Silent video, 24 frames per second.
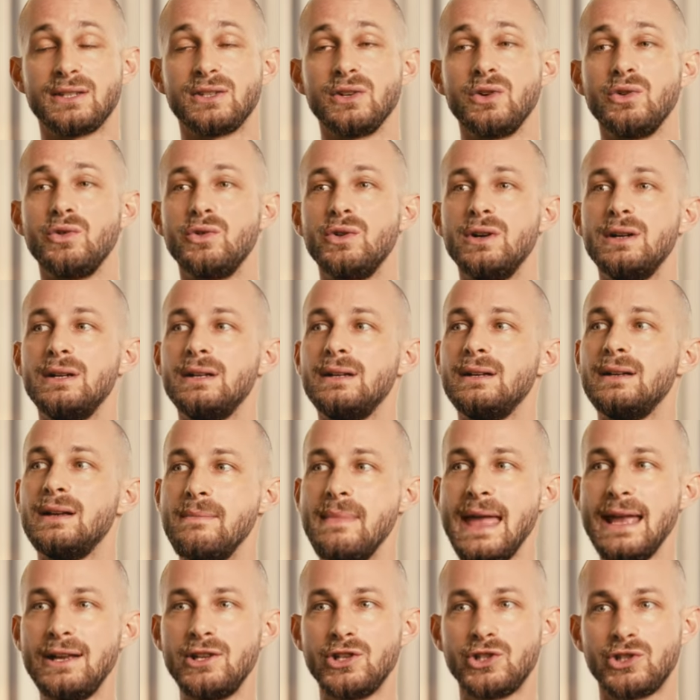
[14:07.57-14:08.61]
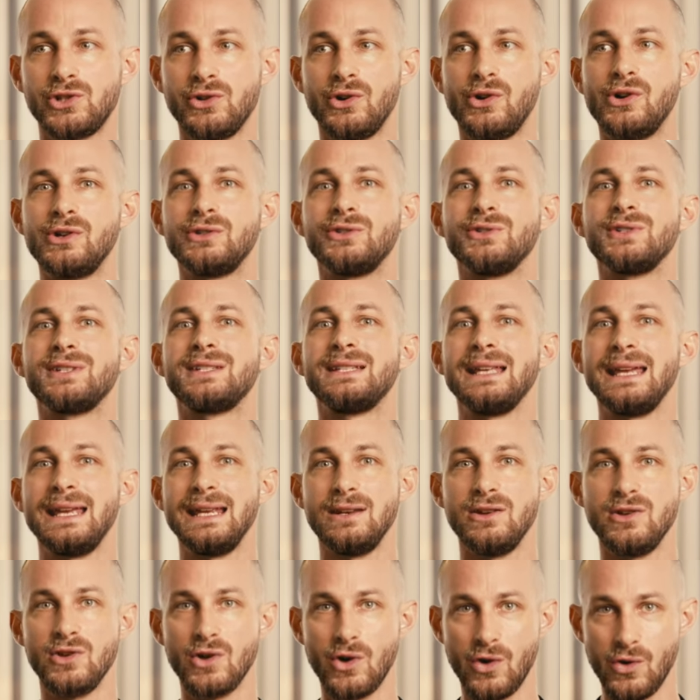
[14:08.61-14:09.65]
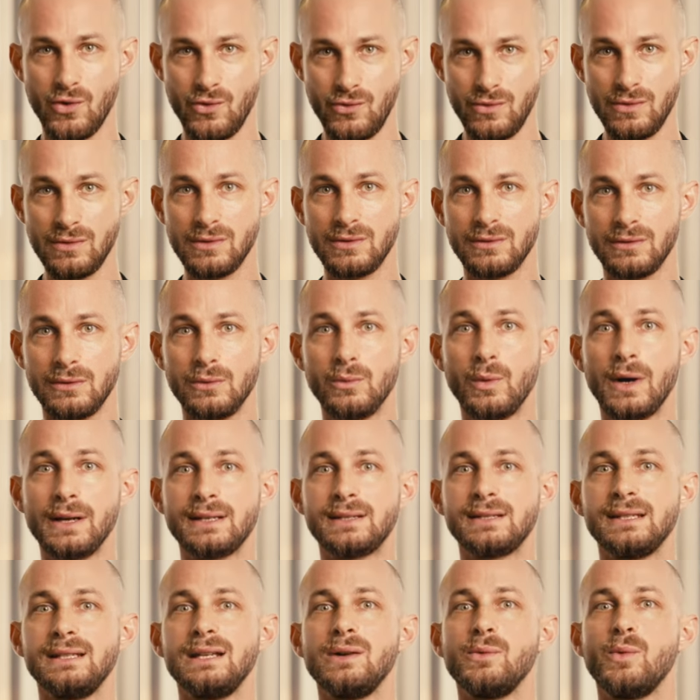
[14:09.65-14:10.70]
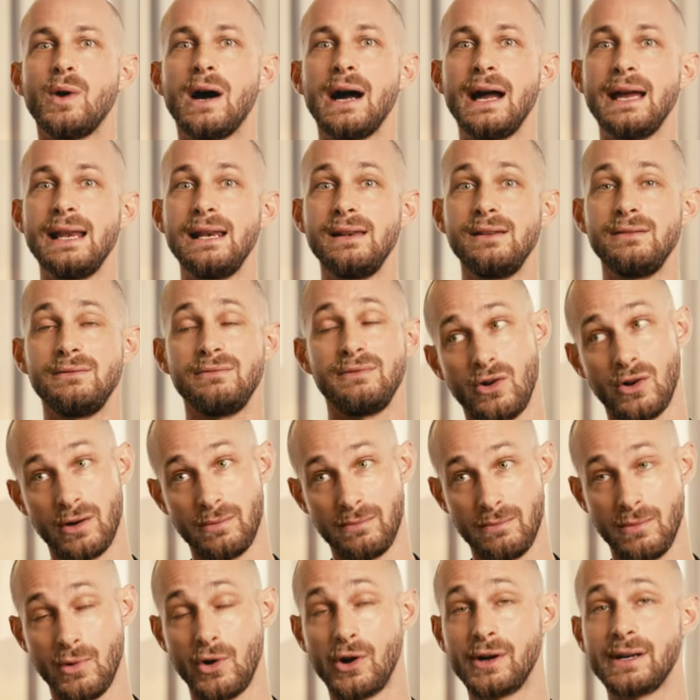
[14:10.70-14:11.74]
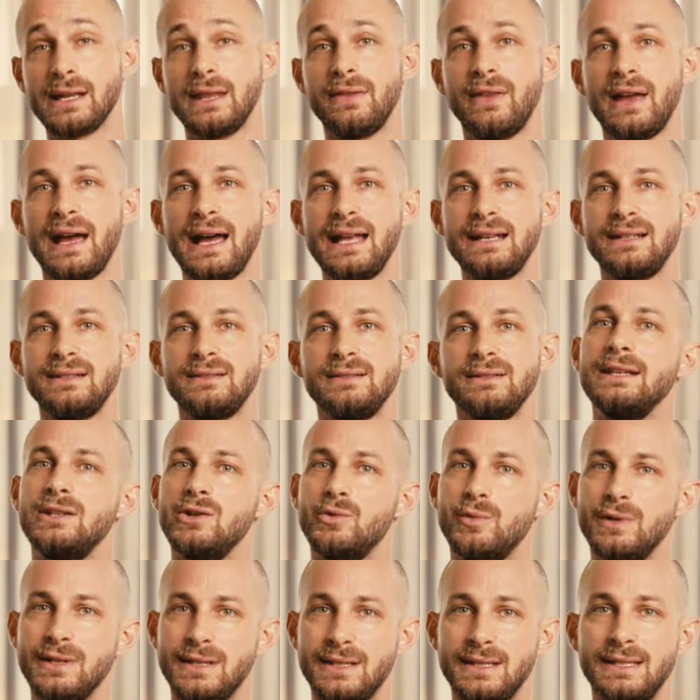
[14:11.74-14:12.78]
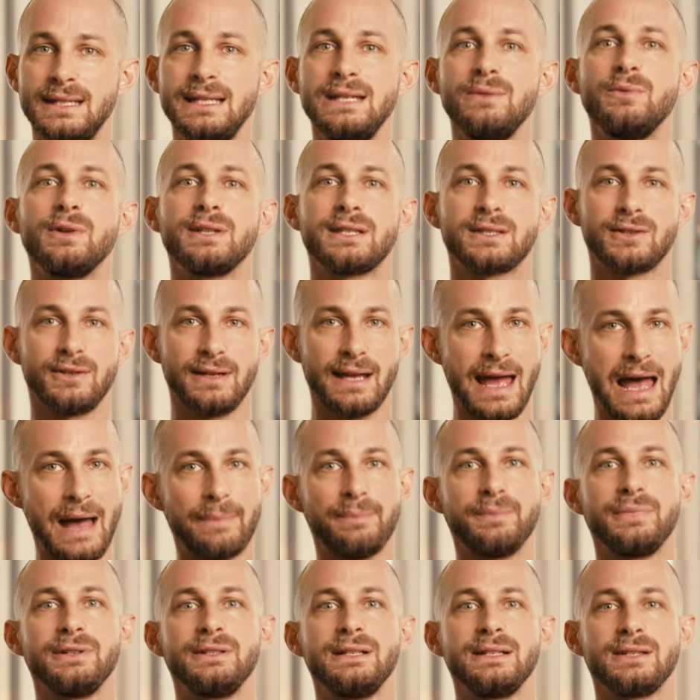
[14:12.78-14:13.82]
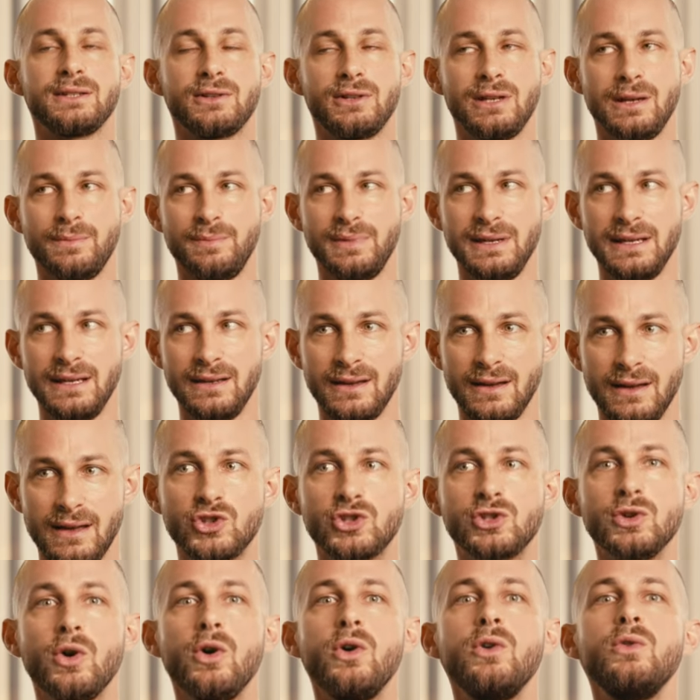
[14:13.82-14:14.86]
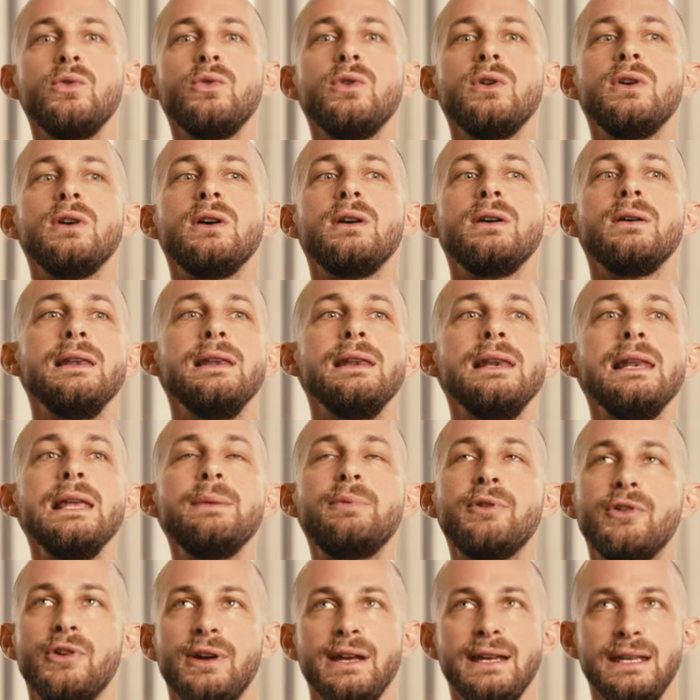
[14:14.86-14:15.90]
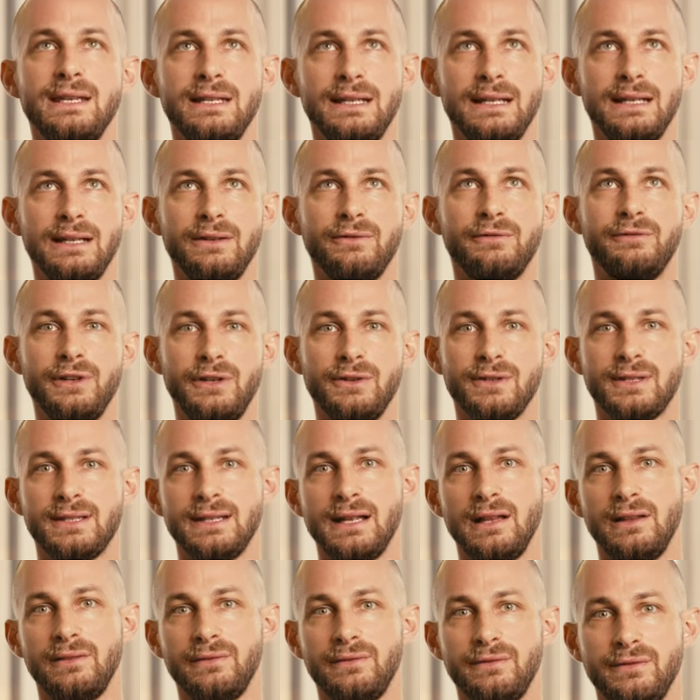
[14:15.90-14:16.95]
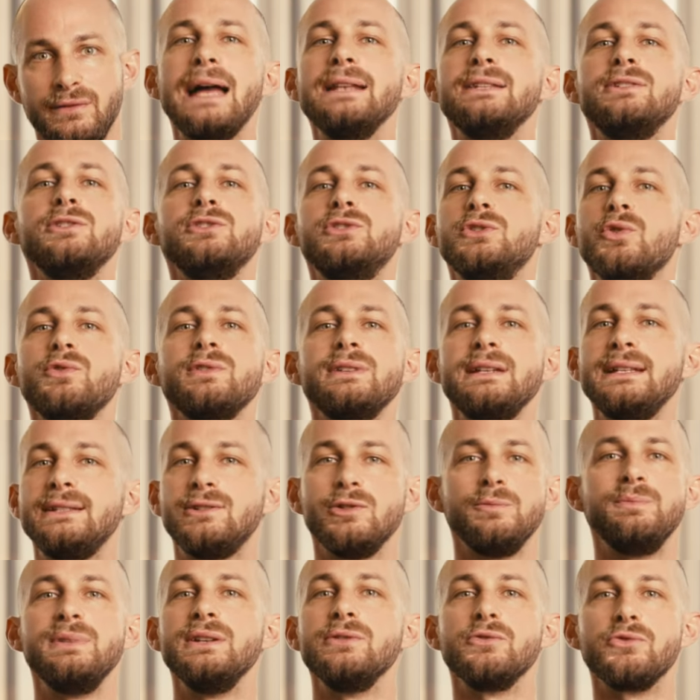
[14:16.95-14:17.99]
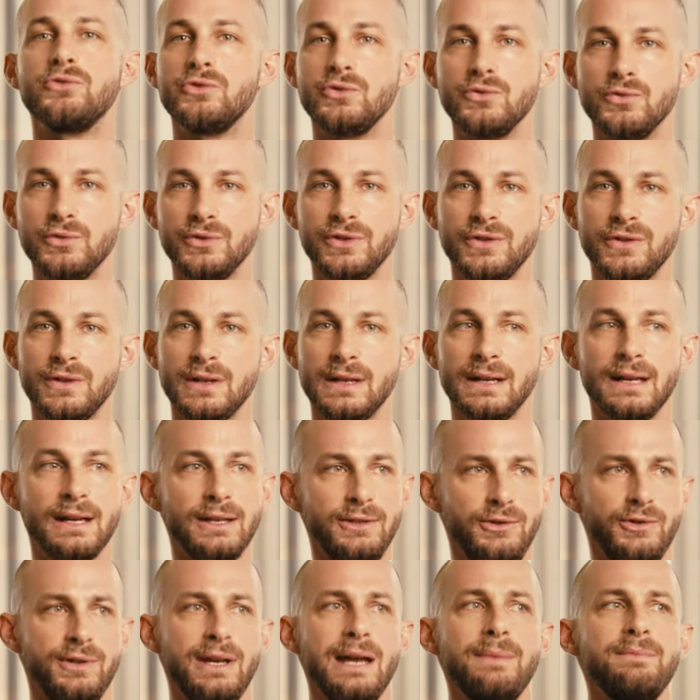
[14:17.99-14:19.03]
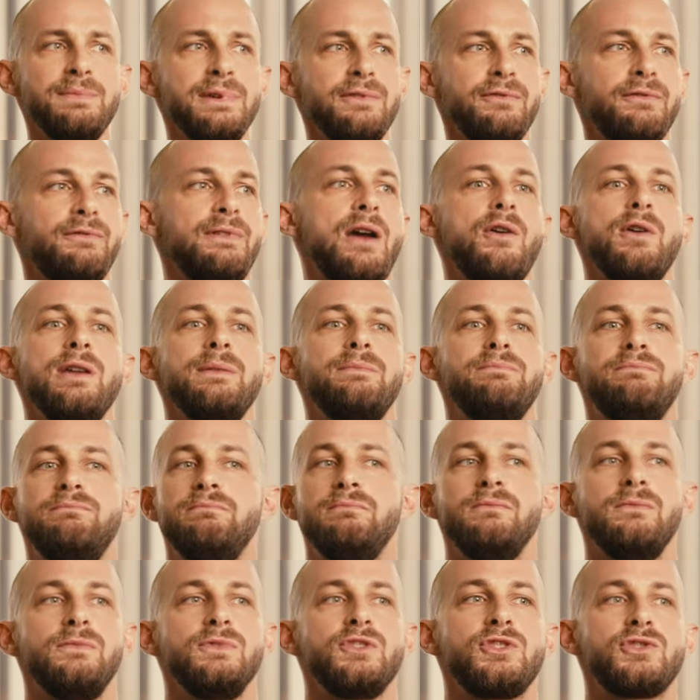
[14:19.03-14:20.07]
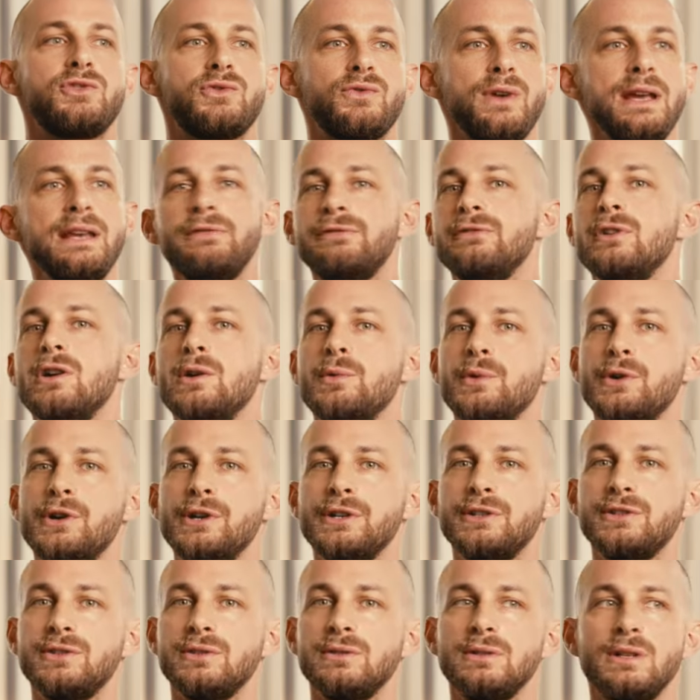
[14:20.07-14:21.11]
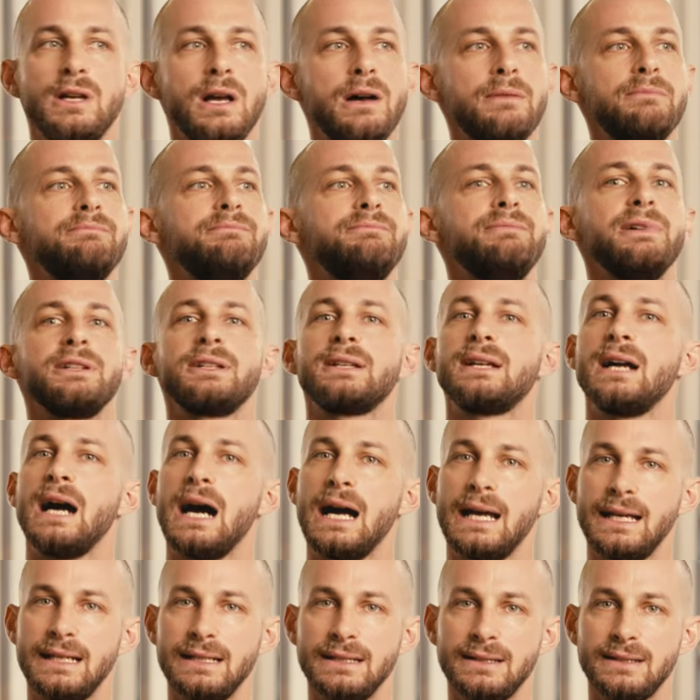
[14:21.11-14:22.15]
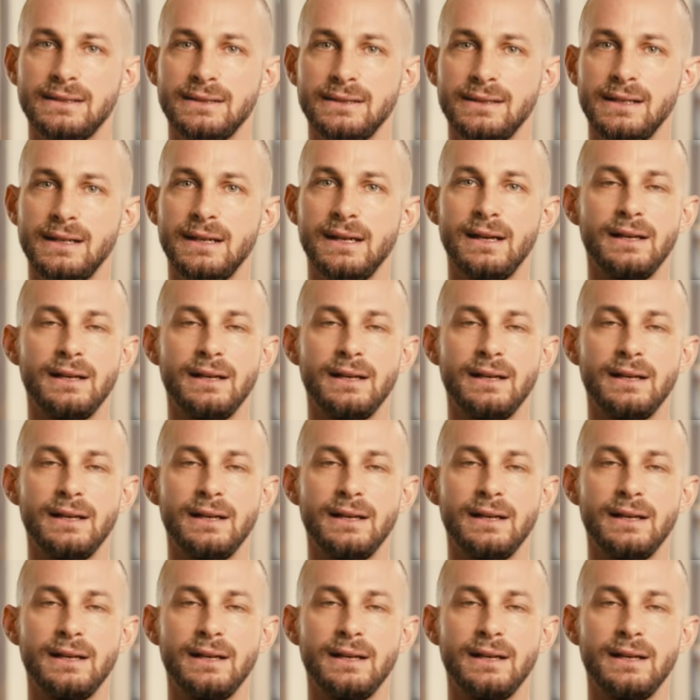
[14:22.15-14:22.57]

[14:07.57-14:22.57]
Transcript: So make sure to say no once in a while or more than that, and you will see what's gonna happen. It's gonna be so liberating for yourself, and you don't need to be rude. You can be very straightforward but kind.